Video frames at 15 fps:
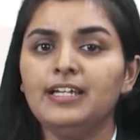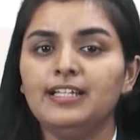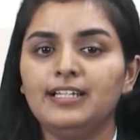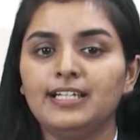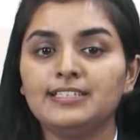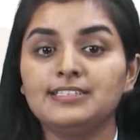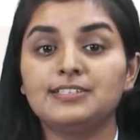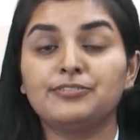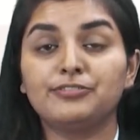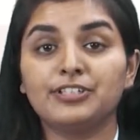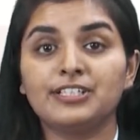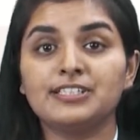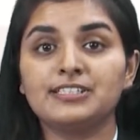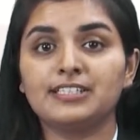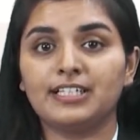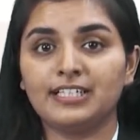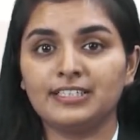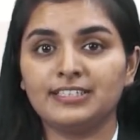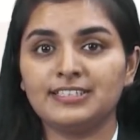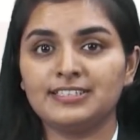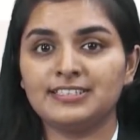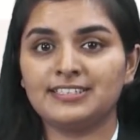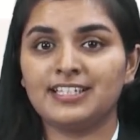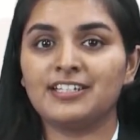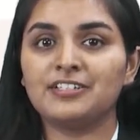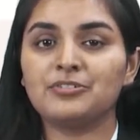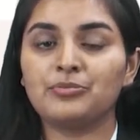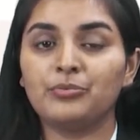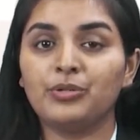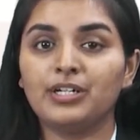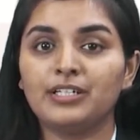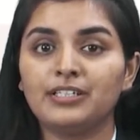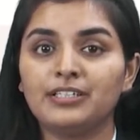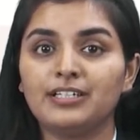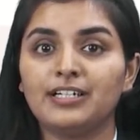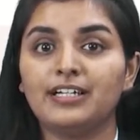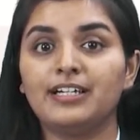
Let's first understand what